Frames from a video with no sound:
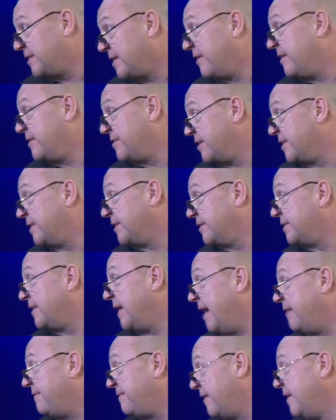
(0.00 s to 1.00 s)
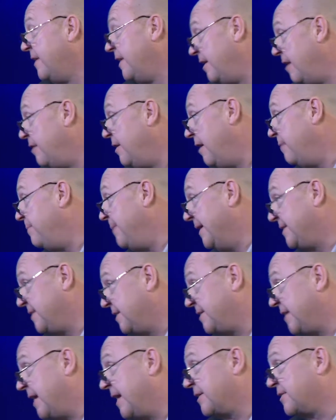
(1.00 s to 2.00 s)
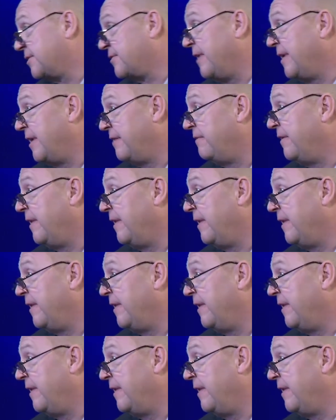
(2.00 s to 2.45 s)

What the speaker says: territory that doesn't have a better tax credit